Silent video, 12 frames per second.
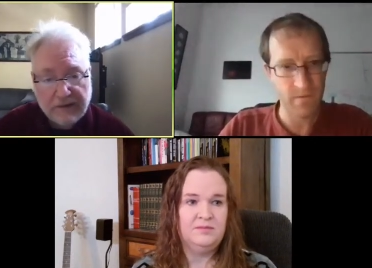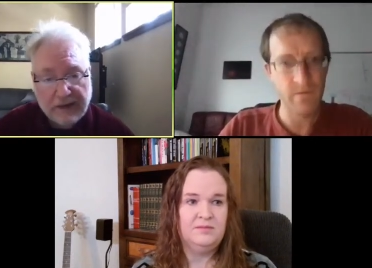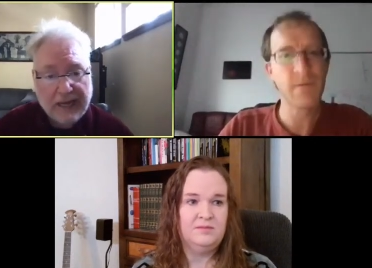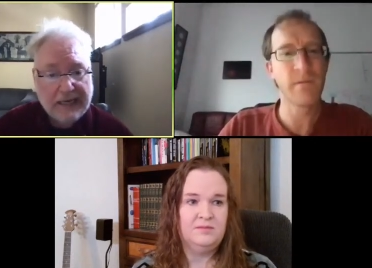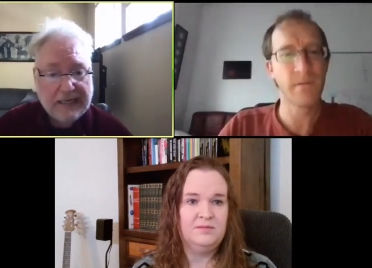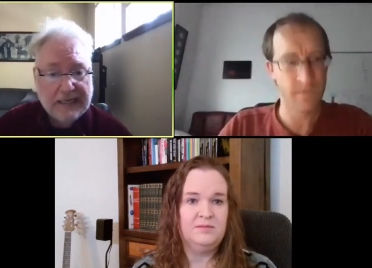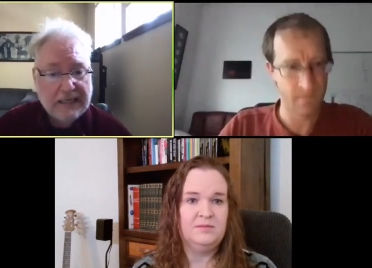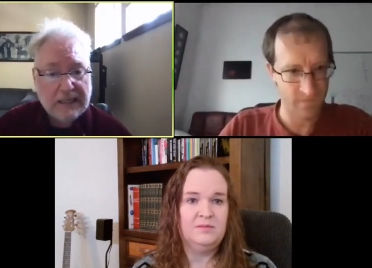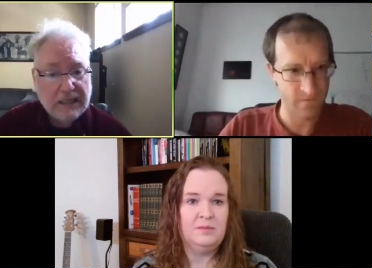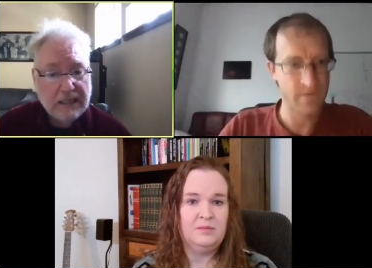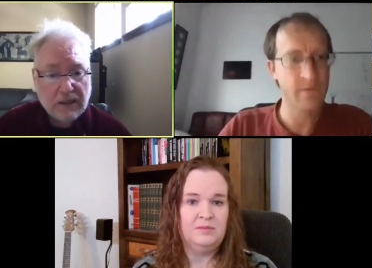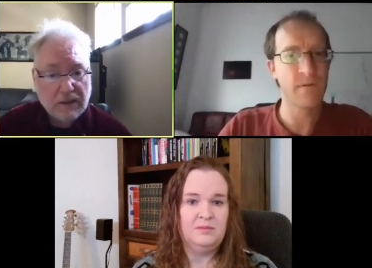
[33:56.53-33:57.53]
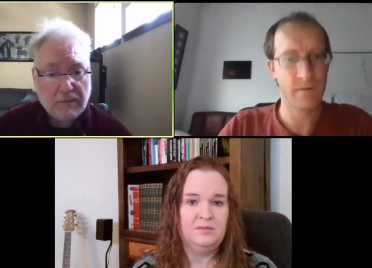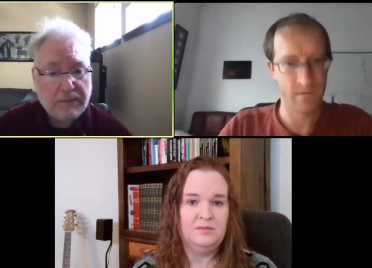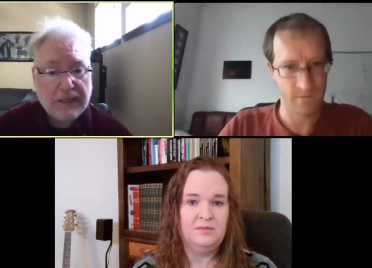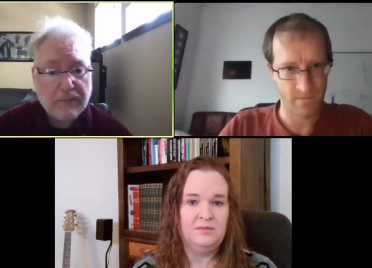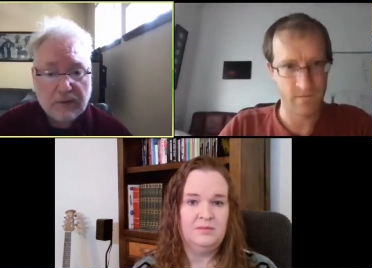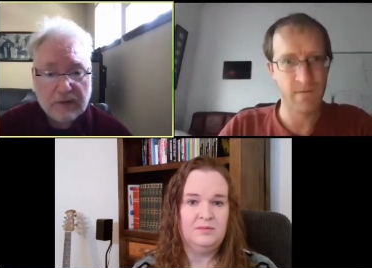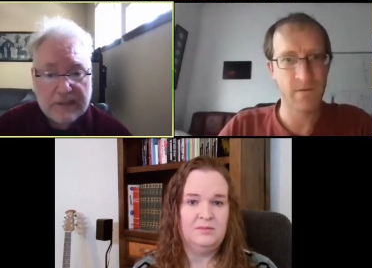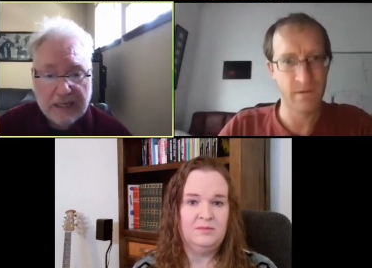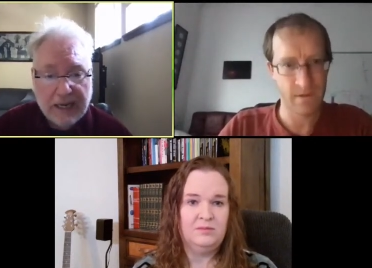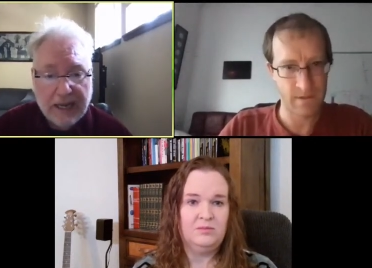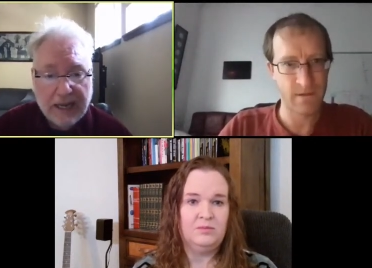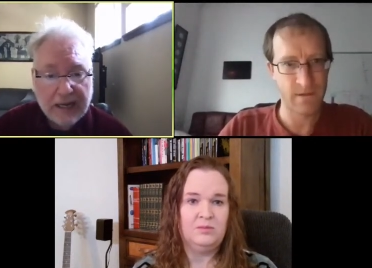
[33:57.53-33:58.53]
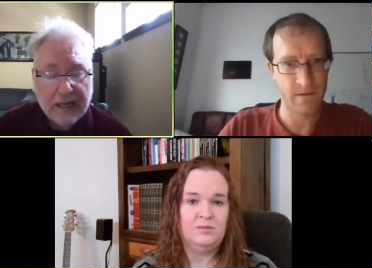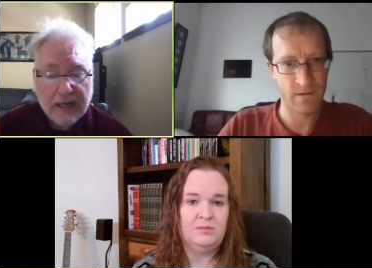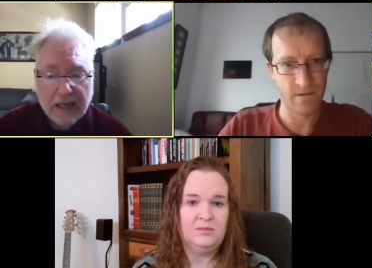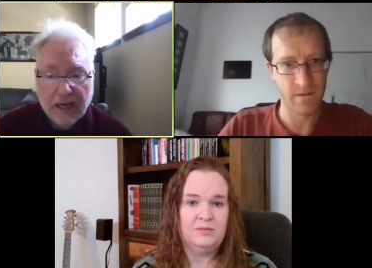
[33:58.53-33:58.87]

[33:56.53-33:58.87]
Speaker 1: of any peoples today.